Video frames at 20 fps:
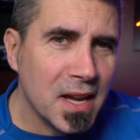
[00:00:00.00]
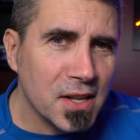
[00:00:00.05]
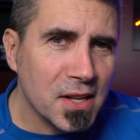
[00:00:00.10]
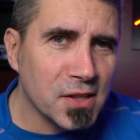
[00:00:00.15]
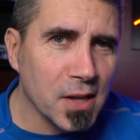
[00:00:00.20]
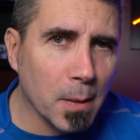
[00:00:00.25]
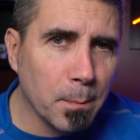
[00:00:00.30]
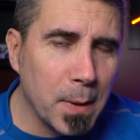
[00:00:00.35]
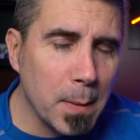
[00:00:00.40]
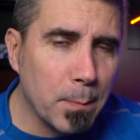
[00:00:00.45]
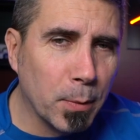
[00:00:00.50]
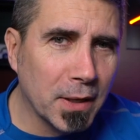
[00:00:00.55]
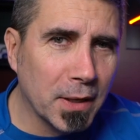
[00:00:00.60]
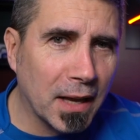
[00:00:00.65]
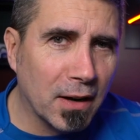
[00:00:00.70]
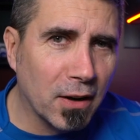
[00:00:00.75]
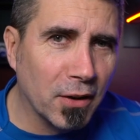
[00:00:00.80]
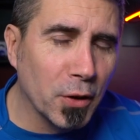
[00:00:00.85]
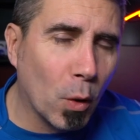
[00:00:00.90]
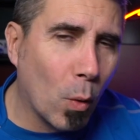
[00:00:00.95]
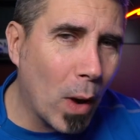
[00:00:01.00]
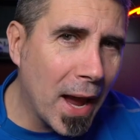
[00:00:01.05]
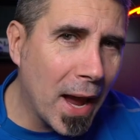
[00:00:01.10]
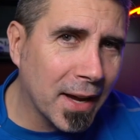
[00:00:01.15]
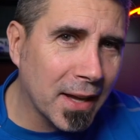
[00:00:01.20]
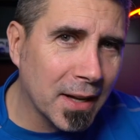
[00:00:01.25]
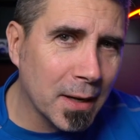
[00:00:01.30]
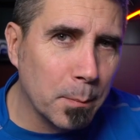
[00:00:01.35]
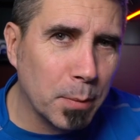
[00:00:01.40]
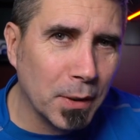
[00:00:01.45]
Some people get on the
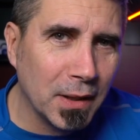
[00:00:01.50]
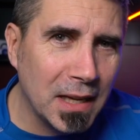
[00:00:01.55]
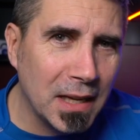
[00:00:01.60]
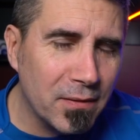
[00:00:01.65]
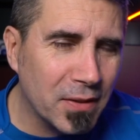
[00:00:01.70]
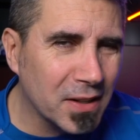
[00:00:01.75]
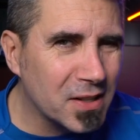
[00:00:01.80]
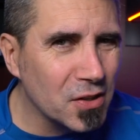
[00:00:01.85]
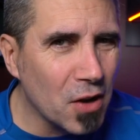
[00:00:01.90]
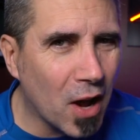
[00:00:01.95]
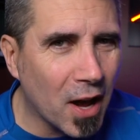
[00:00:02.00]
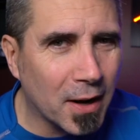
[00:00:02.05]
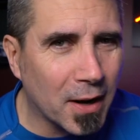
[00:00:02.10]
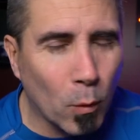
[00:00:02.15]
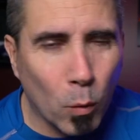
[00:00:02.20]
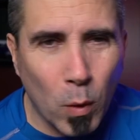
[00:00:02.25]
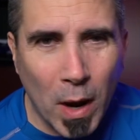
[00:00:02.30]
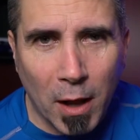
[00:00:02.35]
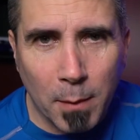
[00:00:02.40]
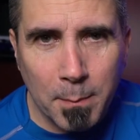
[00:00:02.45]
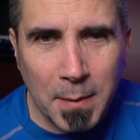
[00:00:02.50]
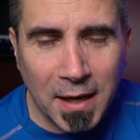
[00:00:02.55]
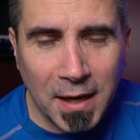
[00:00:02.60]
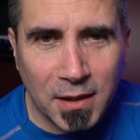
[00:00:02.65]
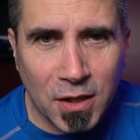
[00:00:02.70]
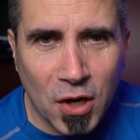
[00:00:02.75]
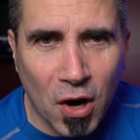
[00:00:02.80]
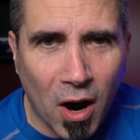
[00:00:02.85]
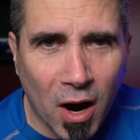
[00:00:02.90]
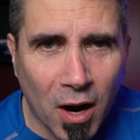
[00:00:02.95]
wagon and believe it's not a
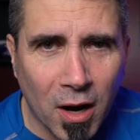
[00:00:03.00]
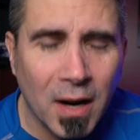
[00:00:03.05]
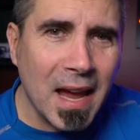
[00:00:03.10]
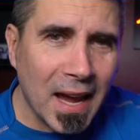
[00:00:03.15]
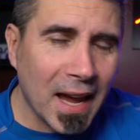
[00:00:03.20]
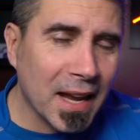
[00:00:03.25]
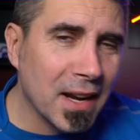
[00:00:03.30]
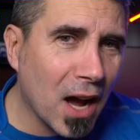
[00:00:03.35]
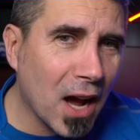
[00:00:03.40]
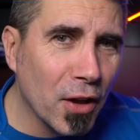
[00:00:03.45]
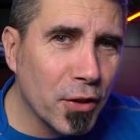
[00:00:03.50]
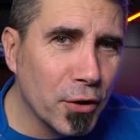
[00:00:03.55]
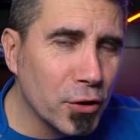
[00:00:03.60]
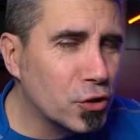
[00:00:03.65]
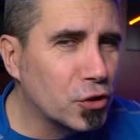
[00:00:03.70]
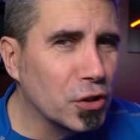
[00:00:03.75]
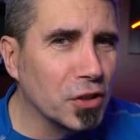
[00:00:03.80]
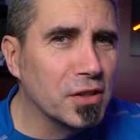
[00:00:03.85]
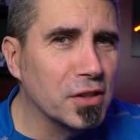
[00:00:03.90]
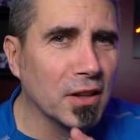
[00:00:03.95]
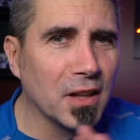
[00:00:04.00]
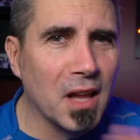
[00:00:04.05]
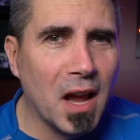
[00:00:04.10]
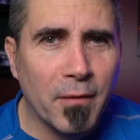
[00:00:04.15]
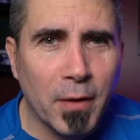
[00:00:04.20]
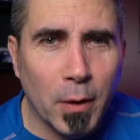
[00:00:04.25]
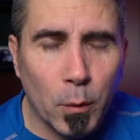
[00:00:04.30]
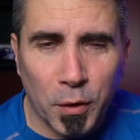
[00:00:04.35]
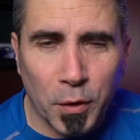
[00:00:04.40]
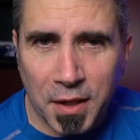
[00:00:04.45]
well-made car, and others just
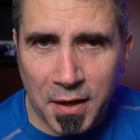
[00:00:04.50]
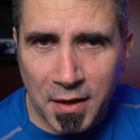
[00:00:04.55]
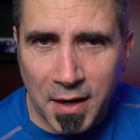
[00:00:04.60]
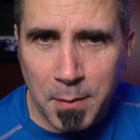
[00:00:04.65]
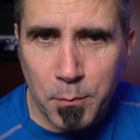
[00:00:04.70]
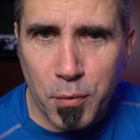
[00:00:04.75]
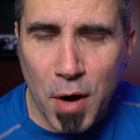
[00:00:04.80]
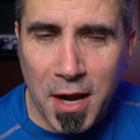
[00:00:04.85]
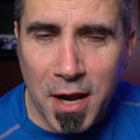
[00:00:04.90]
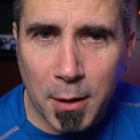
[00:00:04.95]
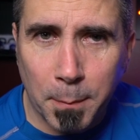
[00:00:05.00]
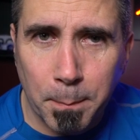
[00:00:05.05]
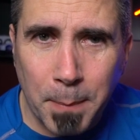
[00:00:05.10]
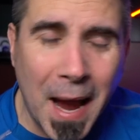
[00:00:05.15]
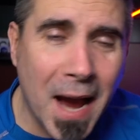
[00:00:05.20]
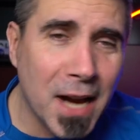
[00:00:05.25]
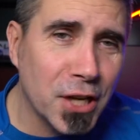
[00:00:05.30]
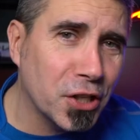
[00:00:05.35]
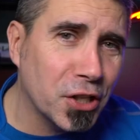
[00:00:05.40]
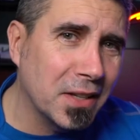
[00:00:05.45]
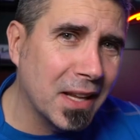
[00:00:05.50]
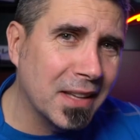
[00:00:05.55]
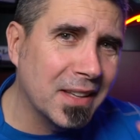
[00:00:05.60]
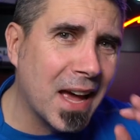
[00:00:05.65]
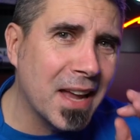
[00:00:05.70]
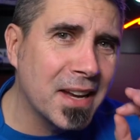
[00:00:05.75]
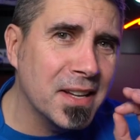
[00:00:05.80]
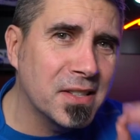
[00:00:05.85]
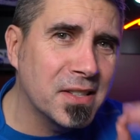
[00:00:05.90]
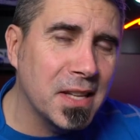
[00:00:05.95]
love it with an unbridled passion, and
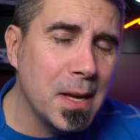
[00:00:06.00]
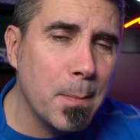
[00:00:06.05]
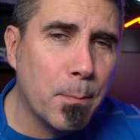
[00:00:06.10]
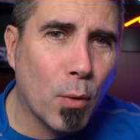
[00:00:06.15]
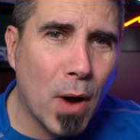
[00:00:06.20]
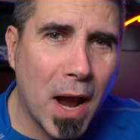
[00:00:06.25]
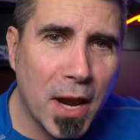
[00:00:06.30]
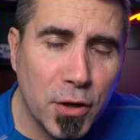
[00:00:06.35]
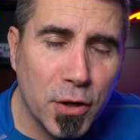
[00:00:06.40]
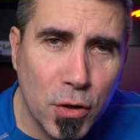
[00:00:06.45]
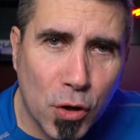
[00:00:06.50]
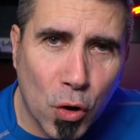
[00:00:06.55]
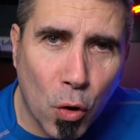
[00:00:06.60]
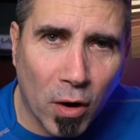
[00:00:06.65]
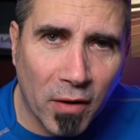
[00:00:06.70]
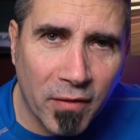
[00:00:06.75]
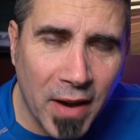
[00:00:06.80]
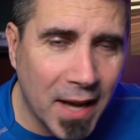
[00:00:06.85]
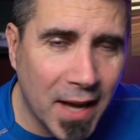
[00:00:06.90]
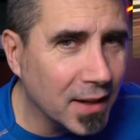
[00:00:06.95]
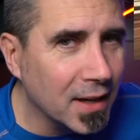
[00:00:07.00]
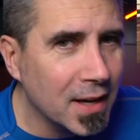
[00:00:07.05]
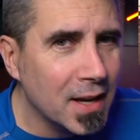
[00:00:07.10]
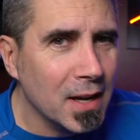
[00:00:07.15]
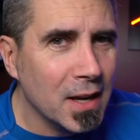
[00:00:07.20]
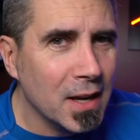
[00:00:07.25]
that is the brand new Corvette.